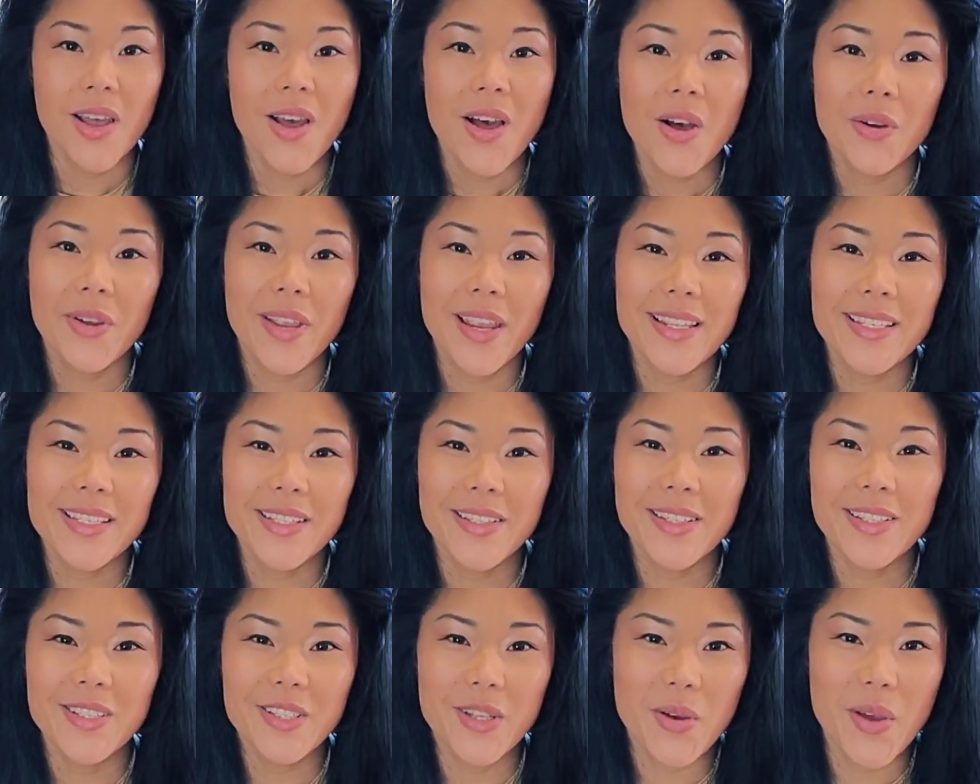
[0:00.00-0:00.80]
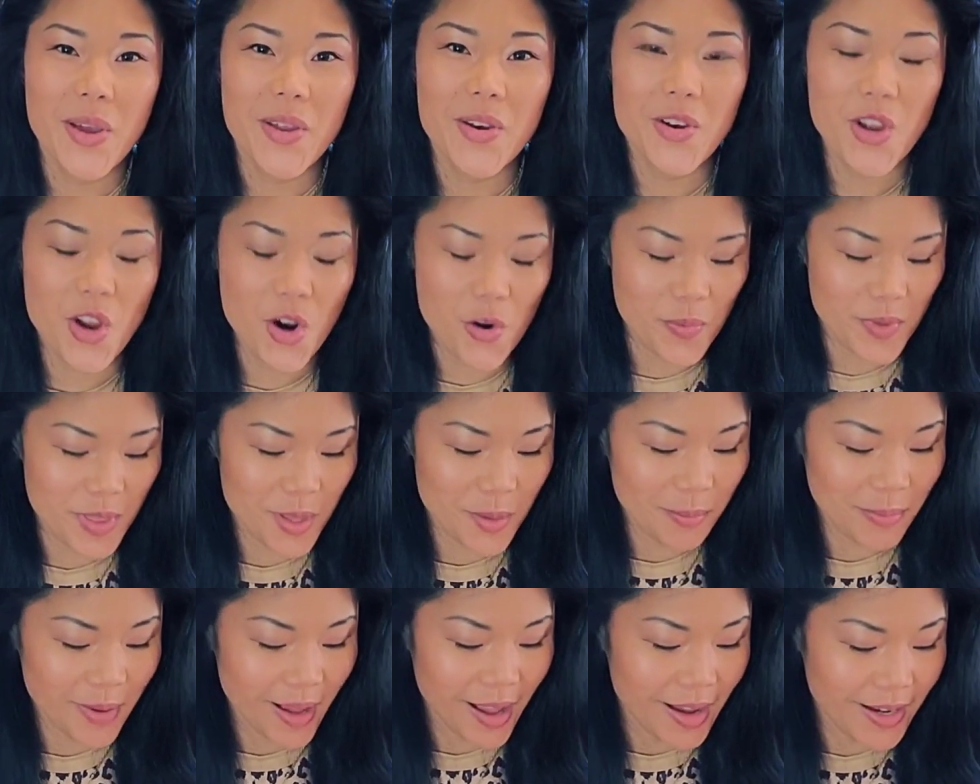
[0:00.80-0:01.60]
Okay, so let's go ahead and open the
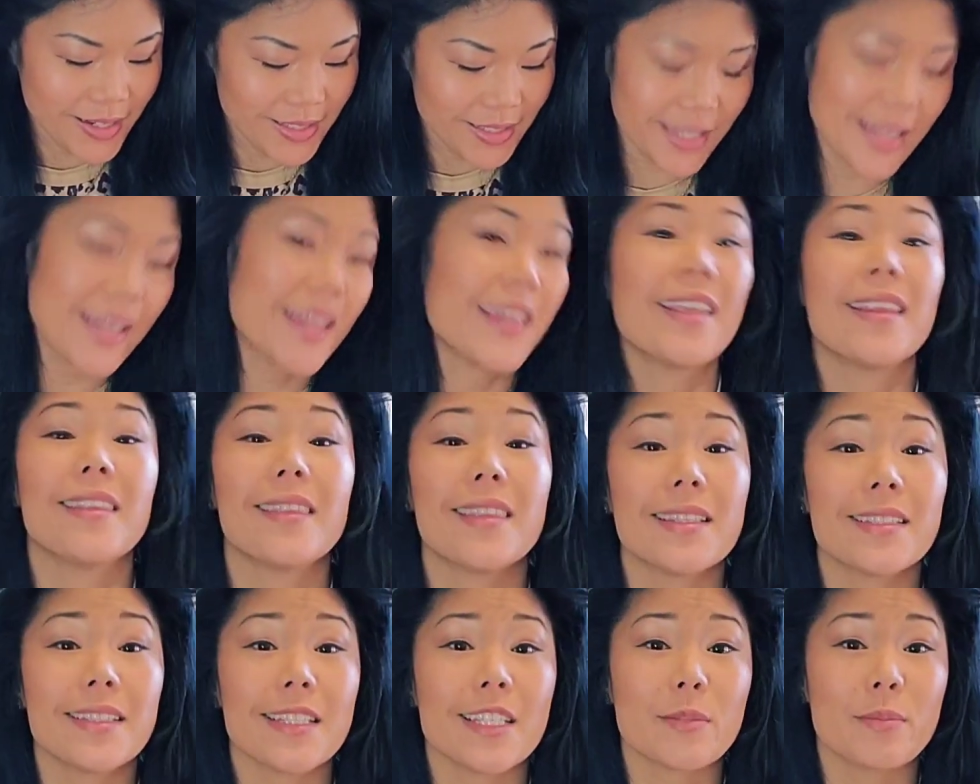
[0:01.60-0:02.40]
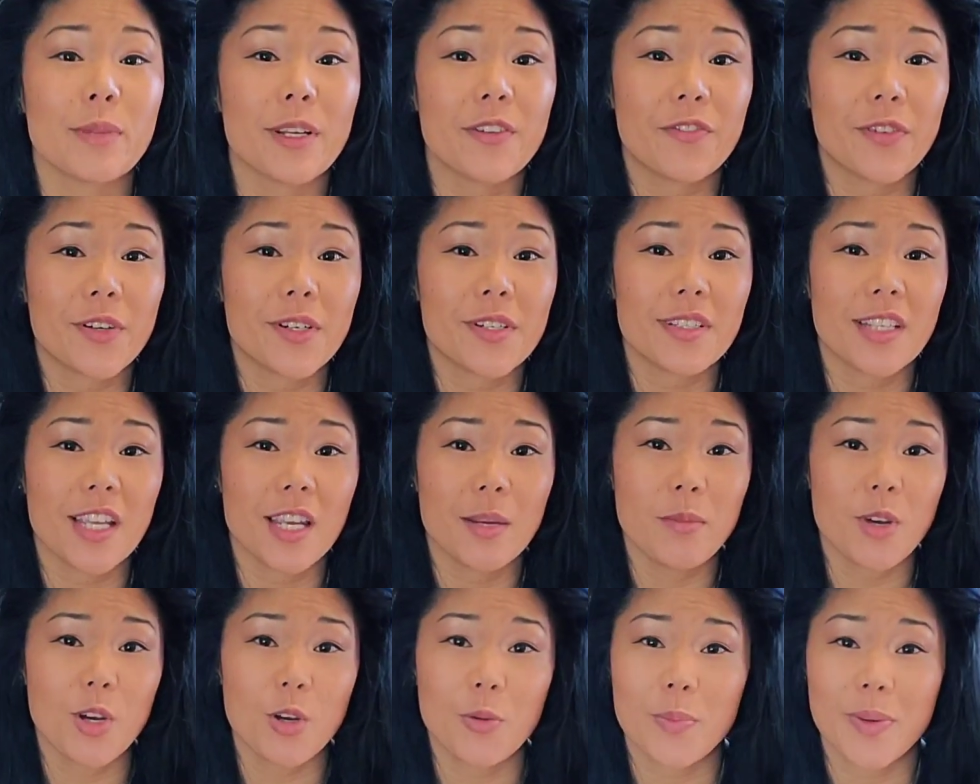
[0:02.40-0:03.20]
box, and this is my first
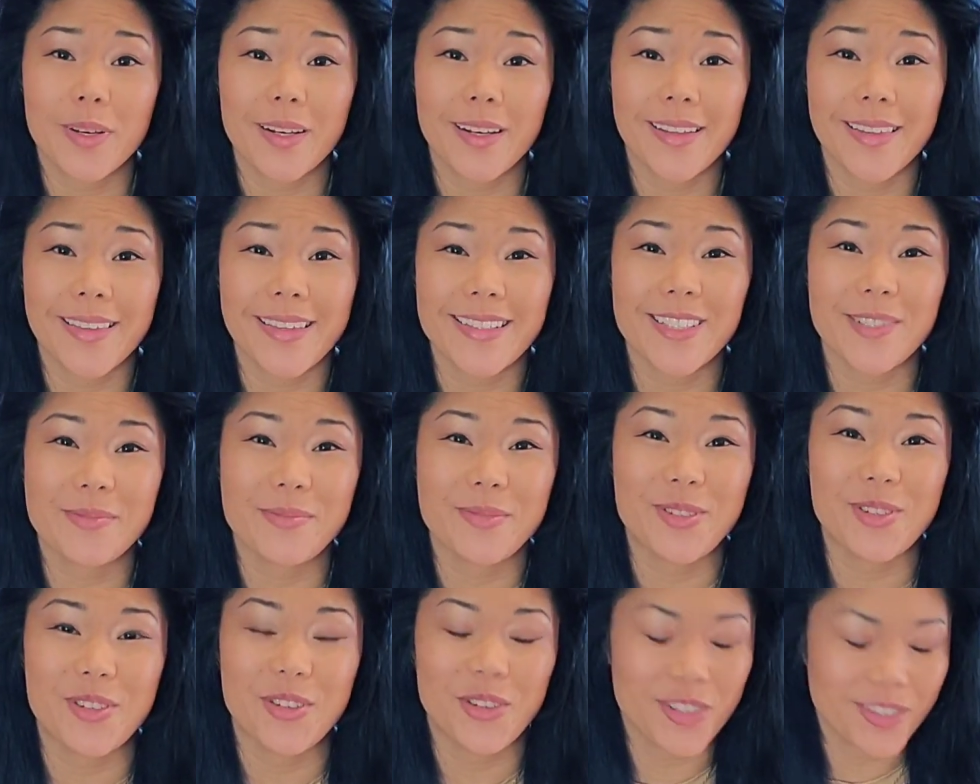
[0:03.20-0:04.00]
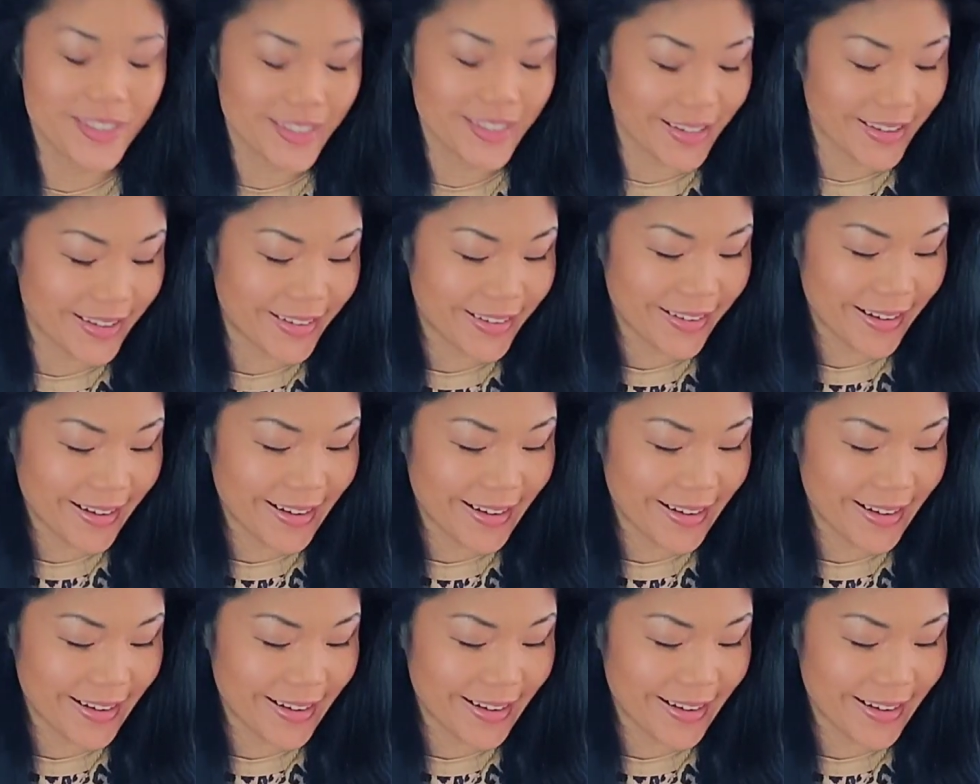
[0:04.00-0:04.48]
time opening this. I'm so excited.